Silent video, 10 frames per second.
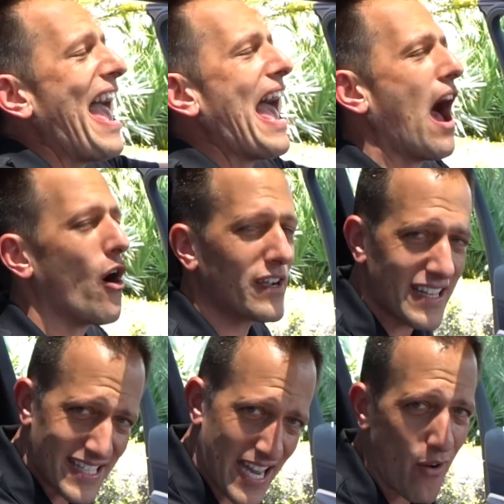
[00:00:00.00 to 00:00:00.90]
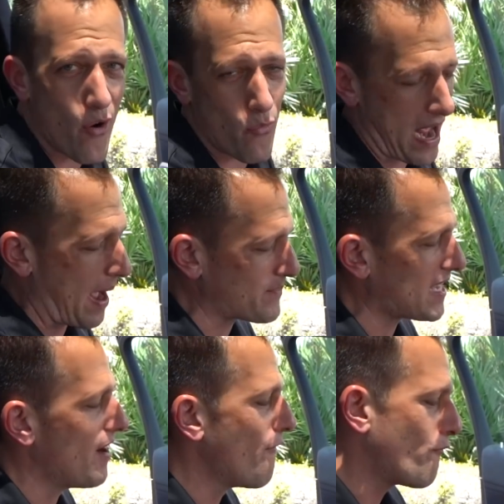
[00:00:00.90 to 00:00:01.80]
Alcantara wrapped
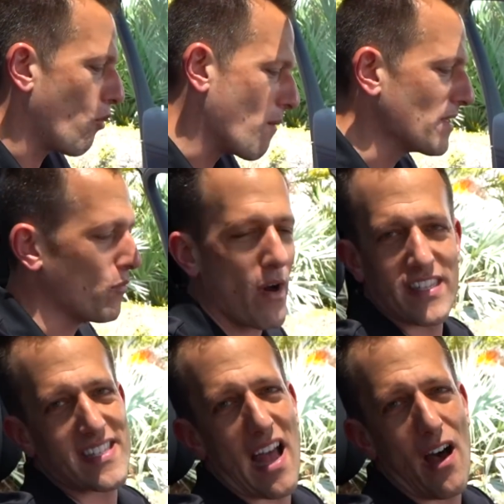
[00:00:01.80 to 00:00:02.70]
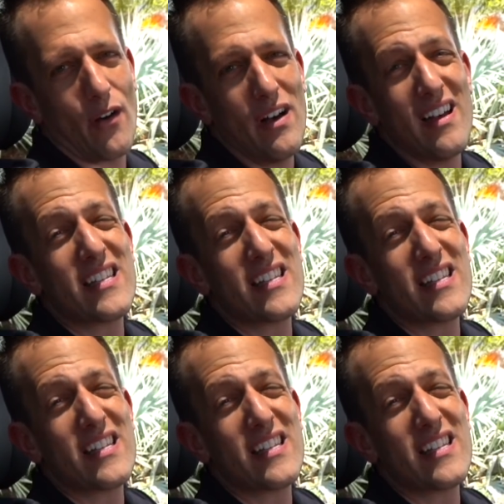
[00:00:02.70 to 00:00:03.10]
Formula One style